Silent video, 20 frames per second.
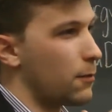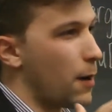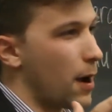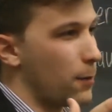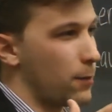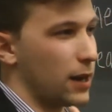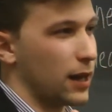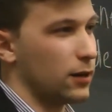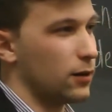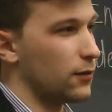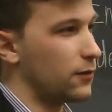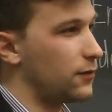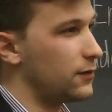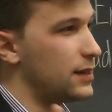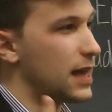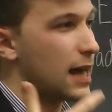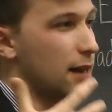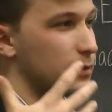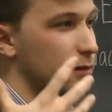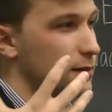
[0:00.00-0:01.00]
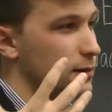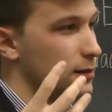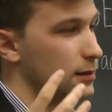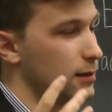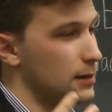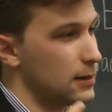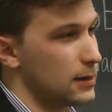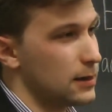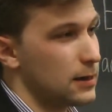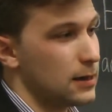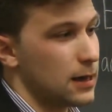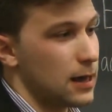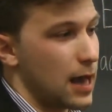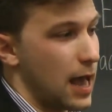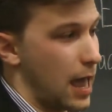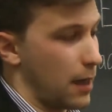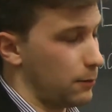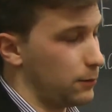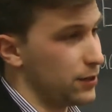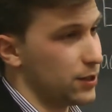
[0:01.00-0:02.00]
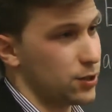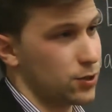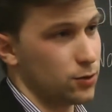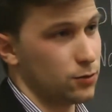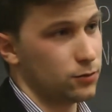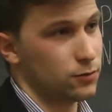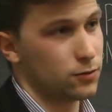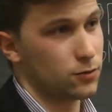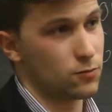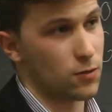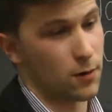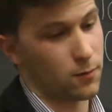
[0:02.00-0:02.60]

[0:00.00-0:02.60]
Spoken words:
pipeline of that amplitude